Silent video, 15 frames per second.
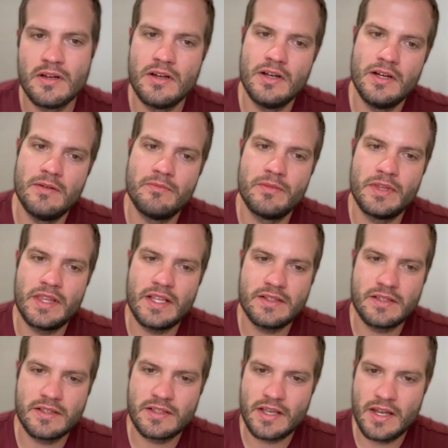Um, but that's
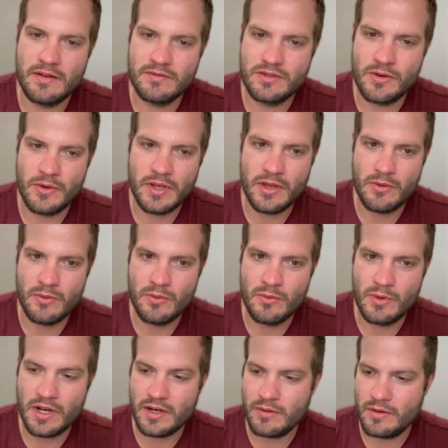just kind of showing you
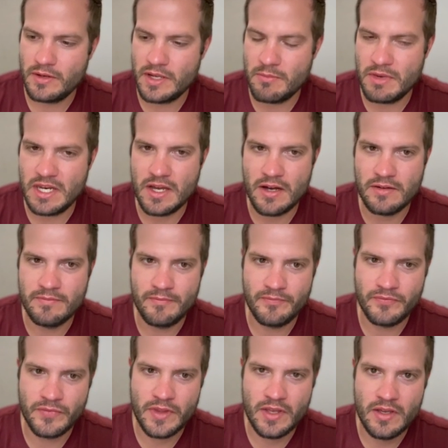what can be done
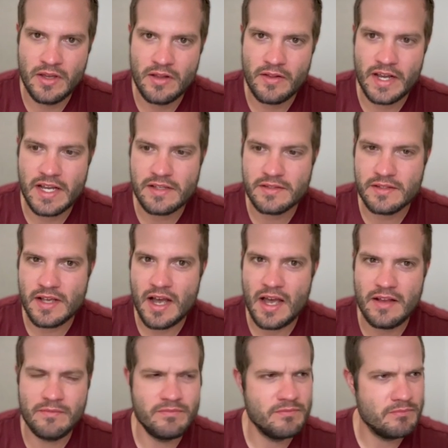like I,
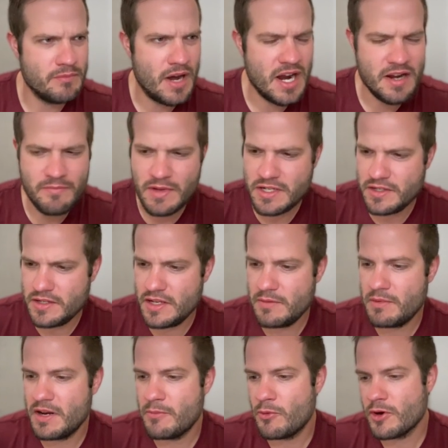I might have mentioned it,
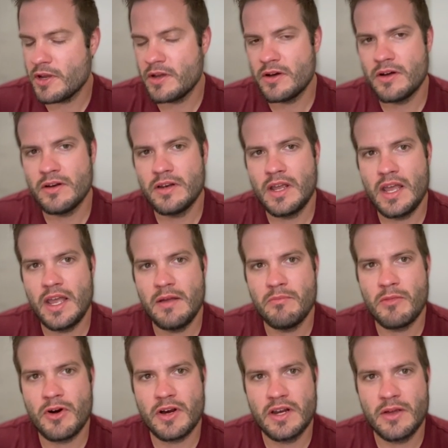but I'm working on a
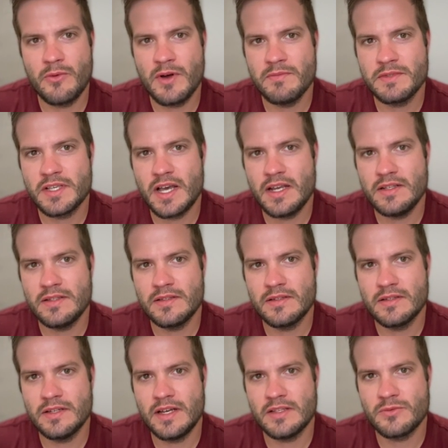marketing website
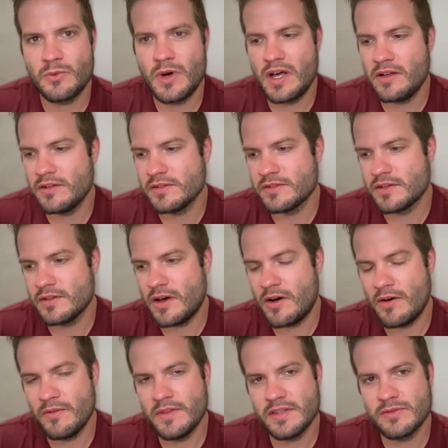as well. So
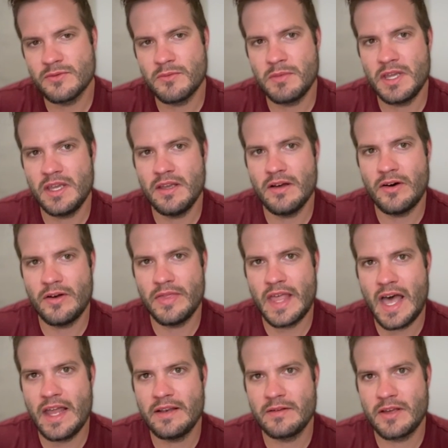all this will be on
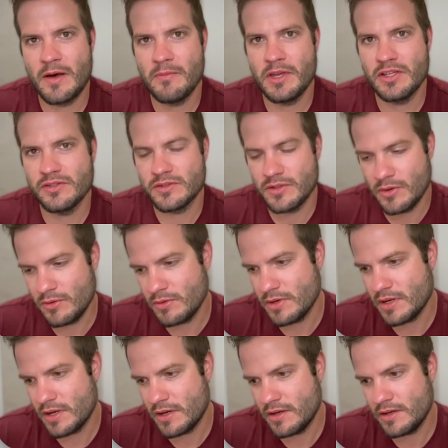that coming
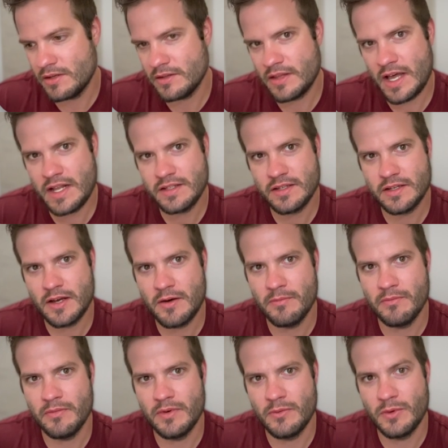soon. Uh, a lot to
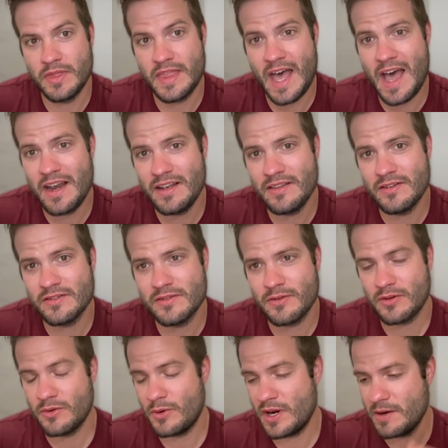come with that. There's a,
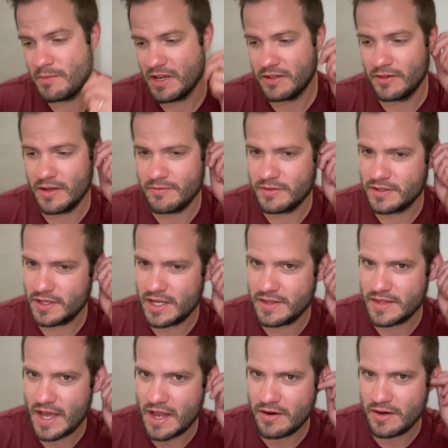quite a big lift to
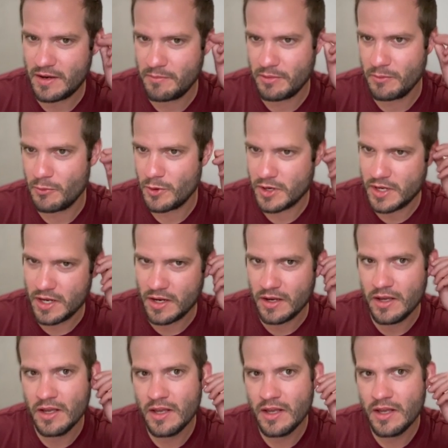get that up and working.